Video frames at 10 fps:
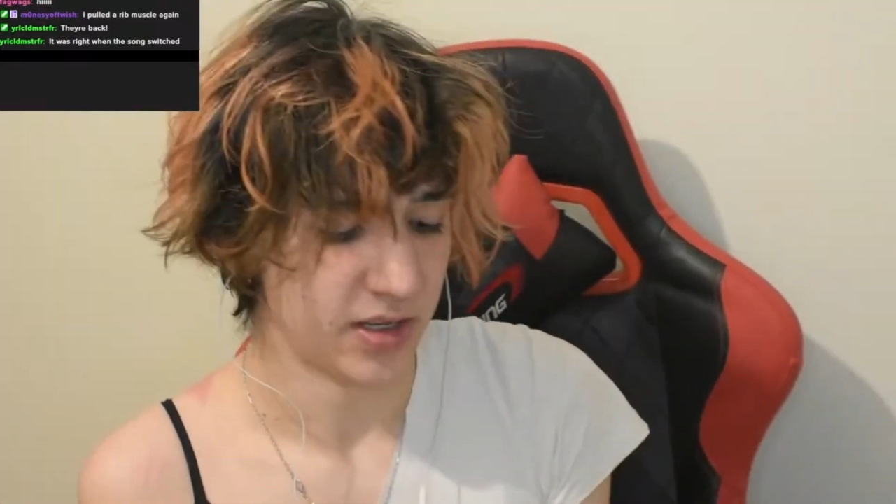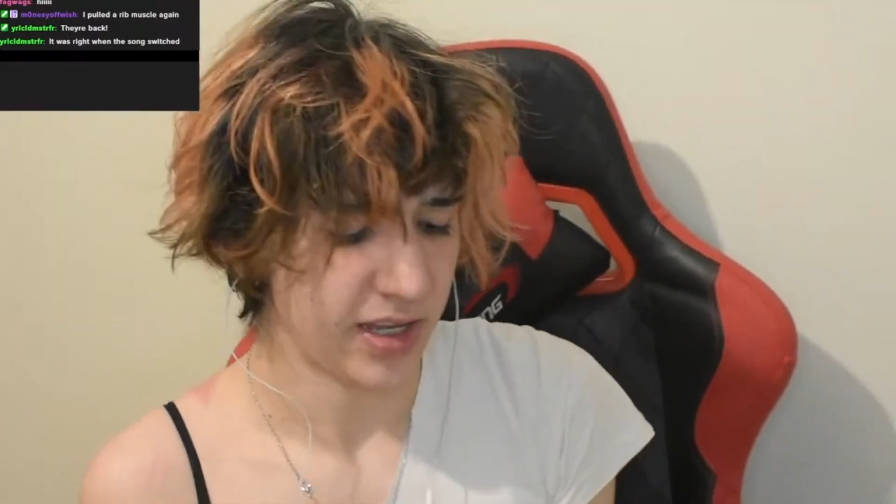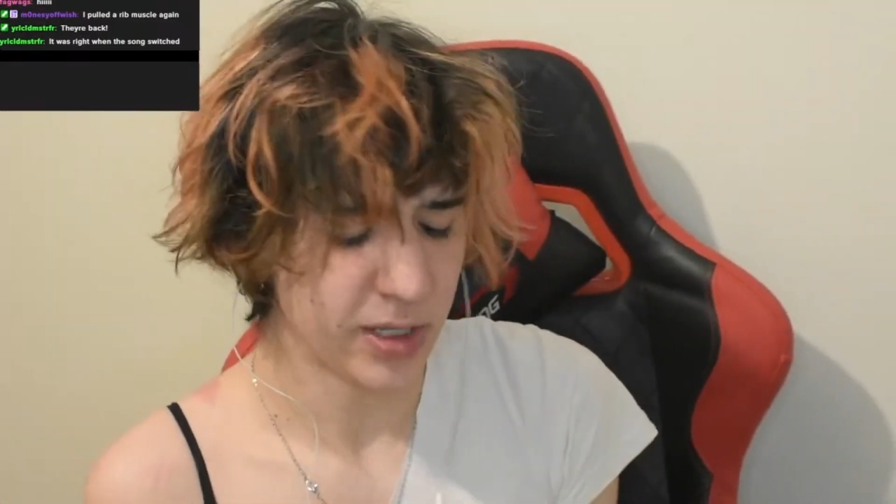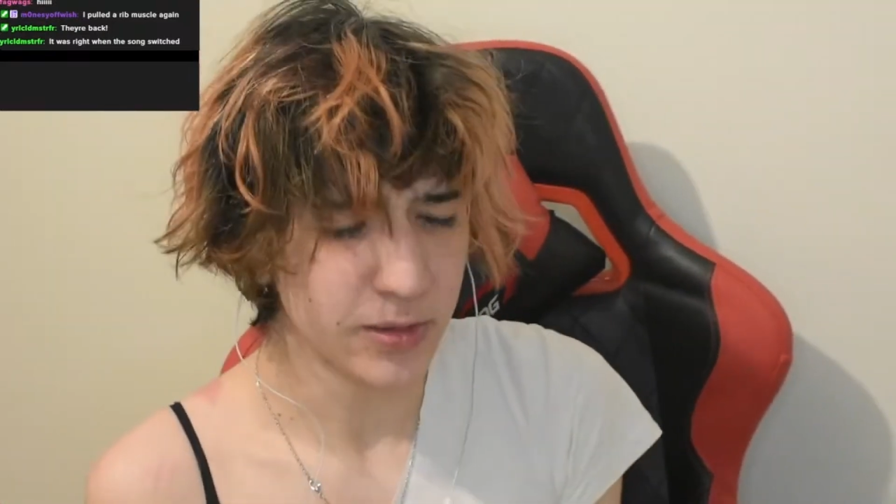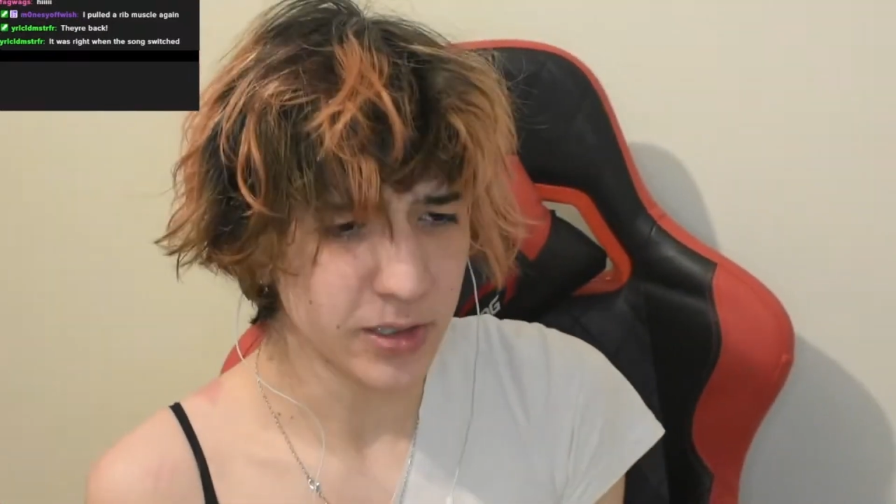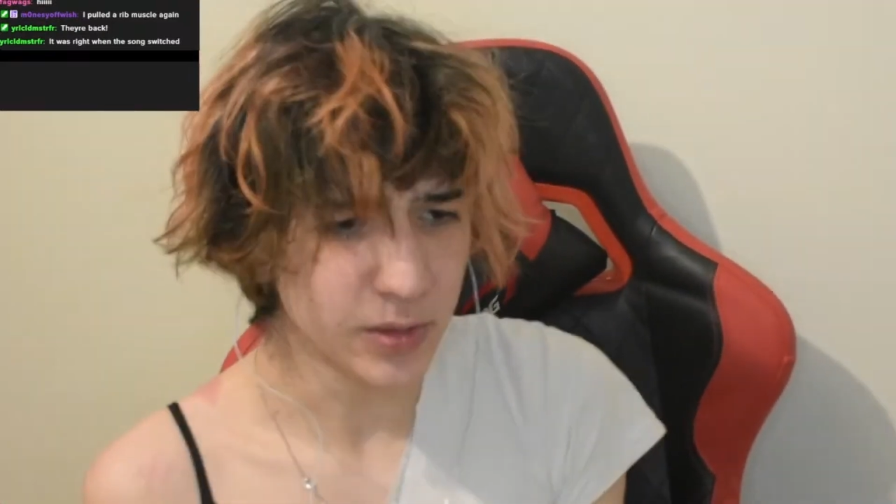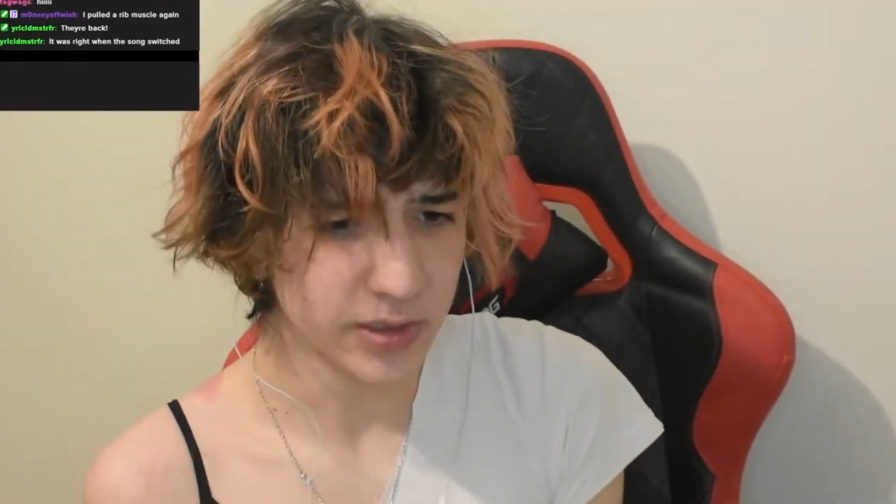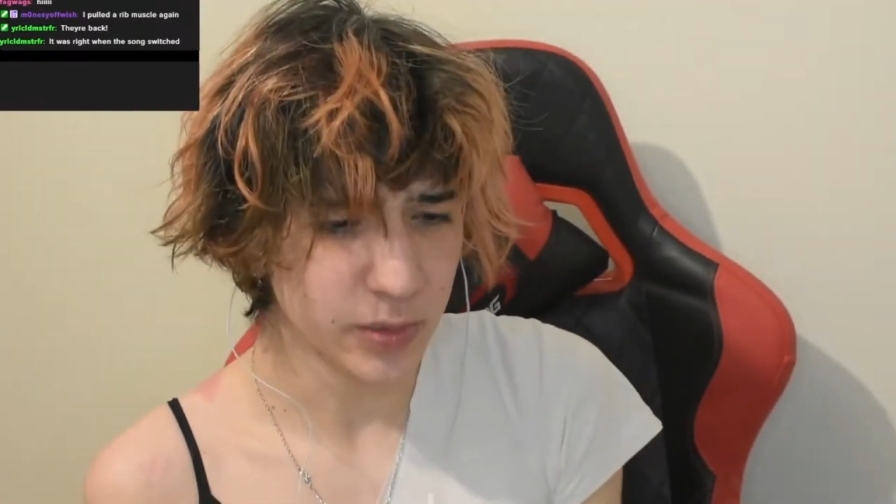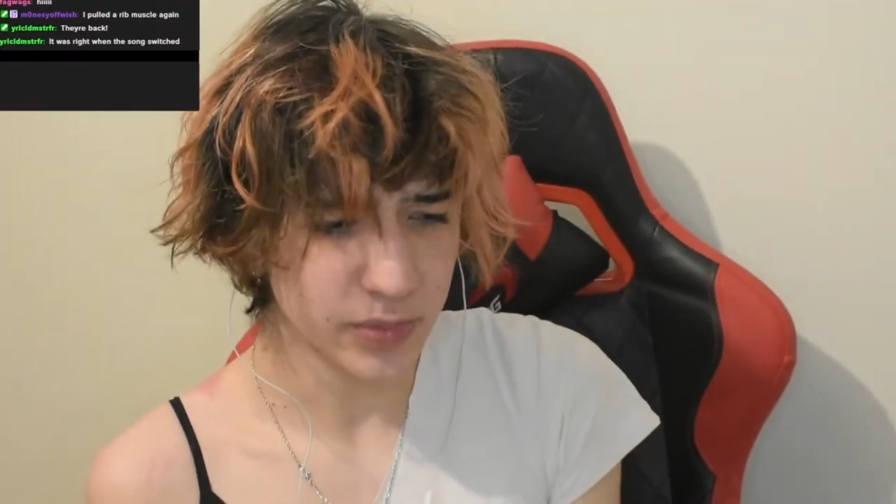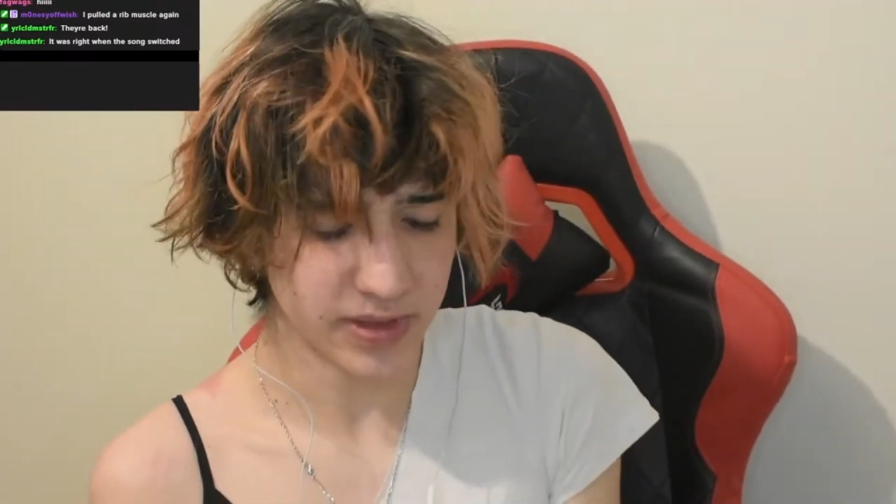
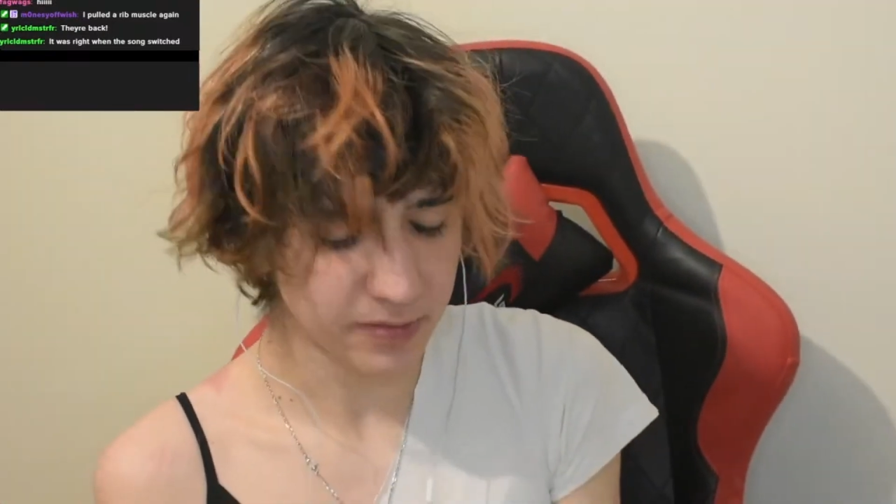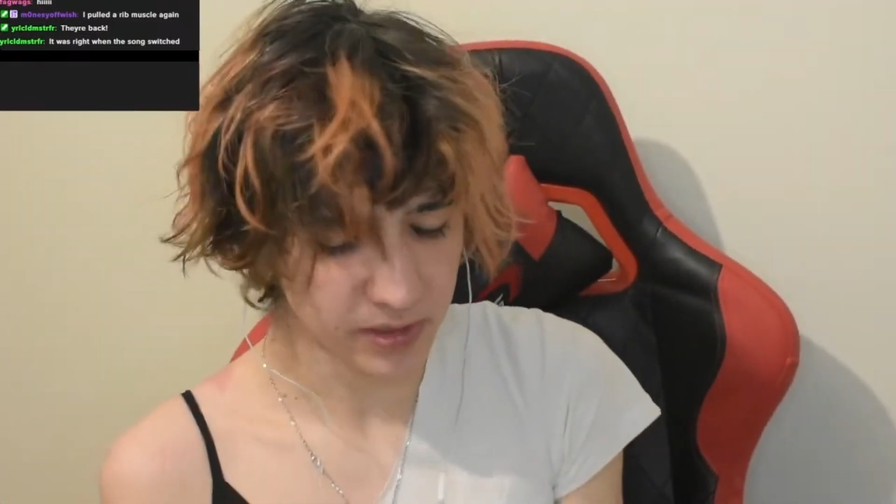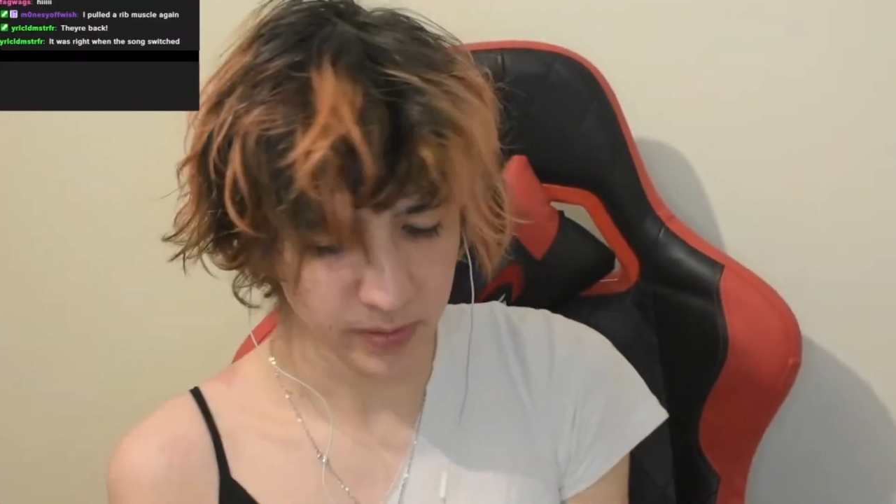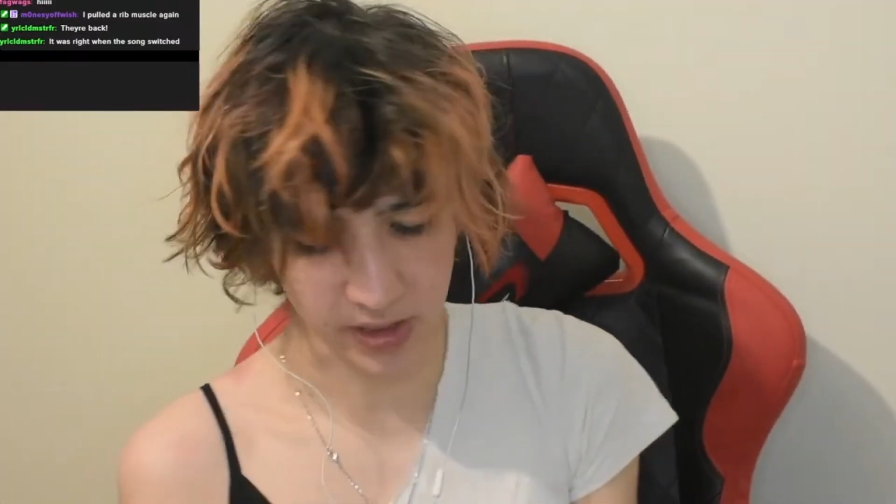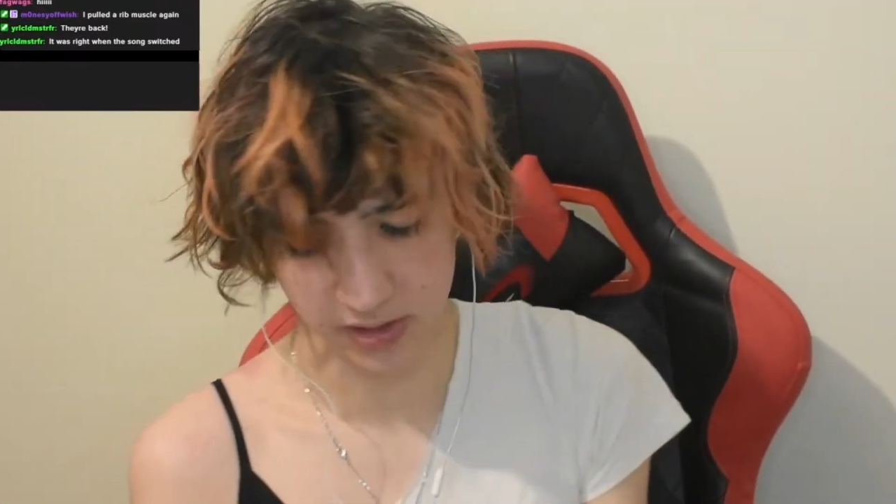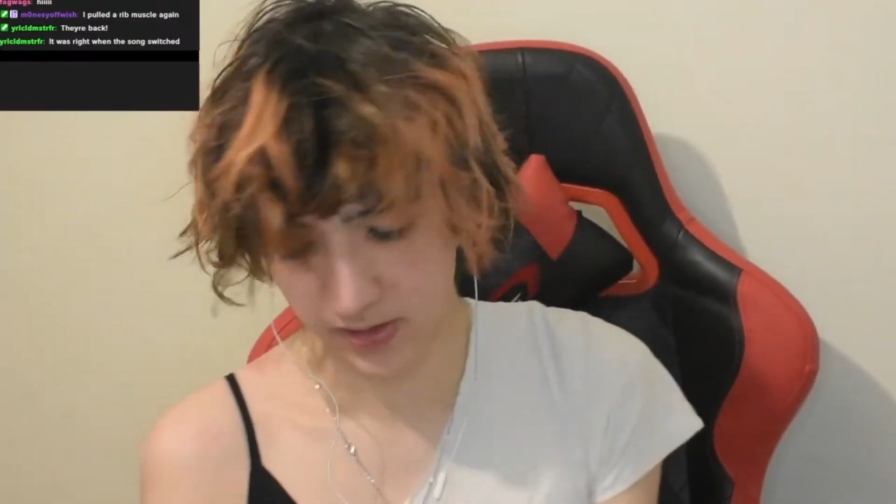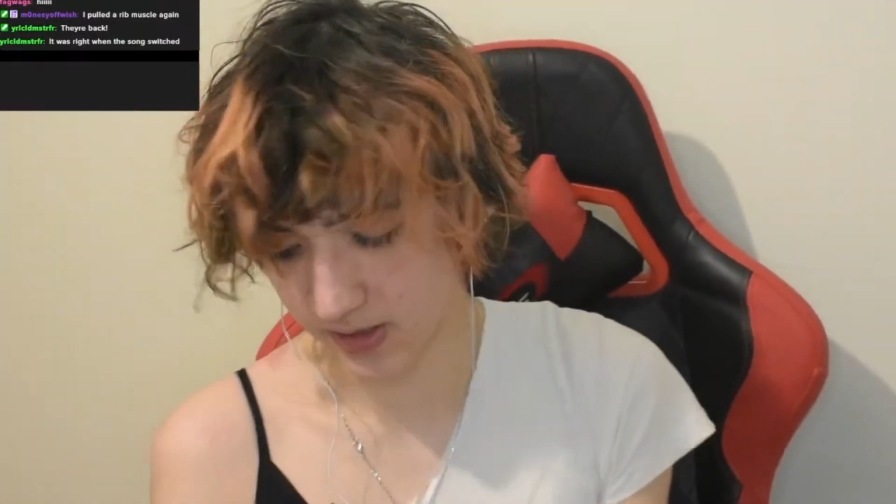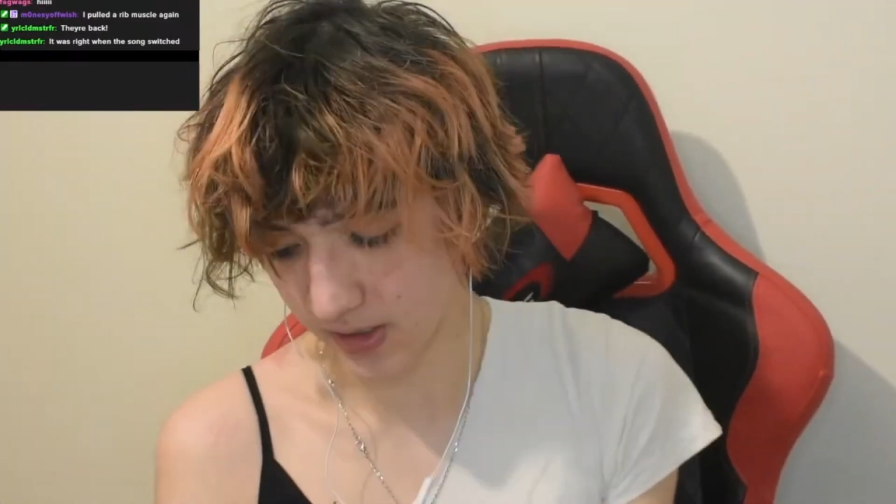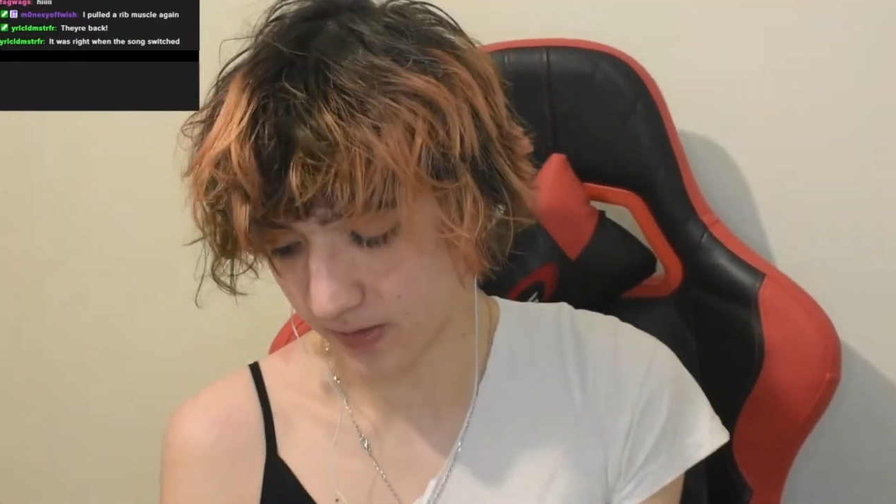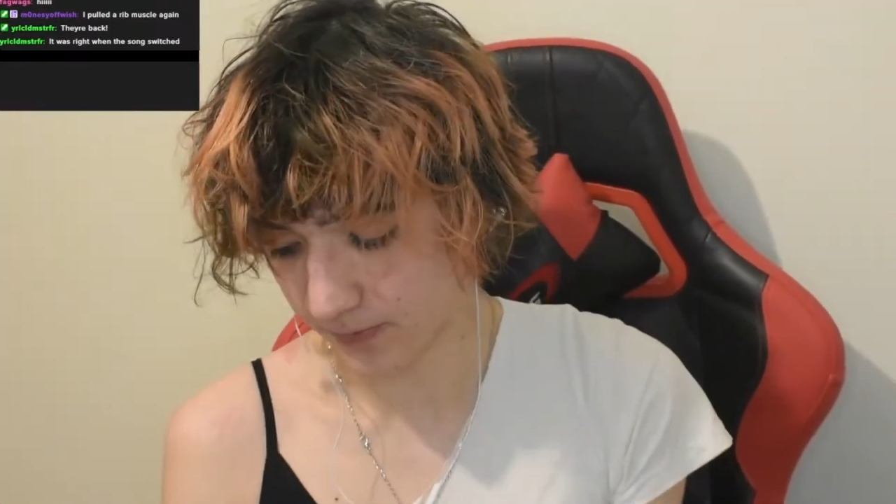You'll definitely be able to
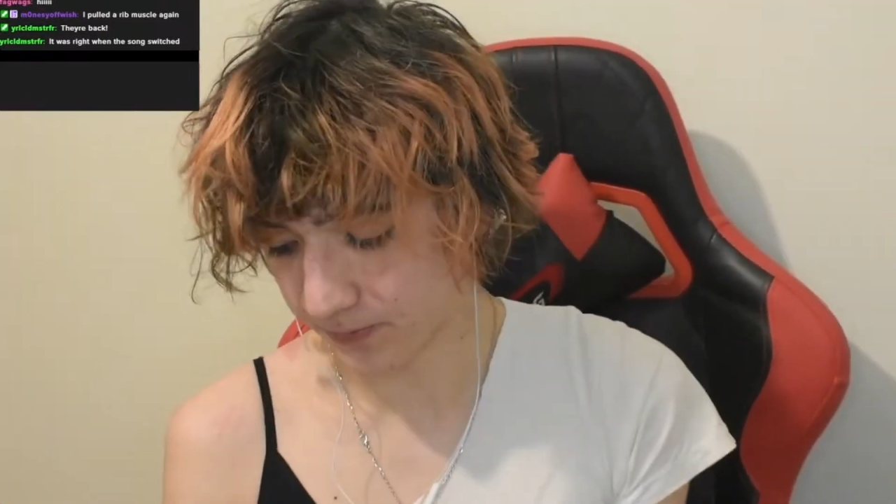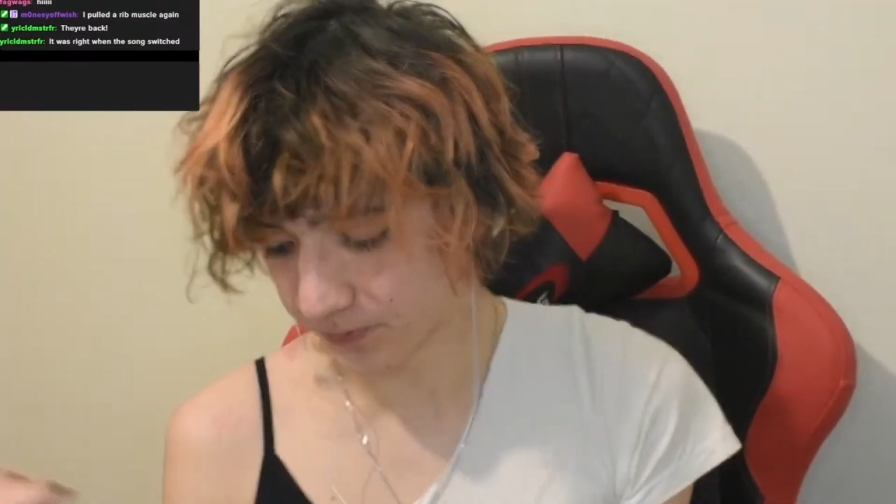tell.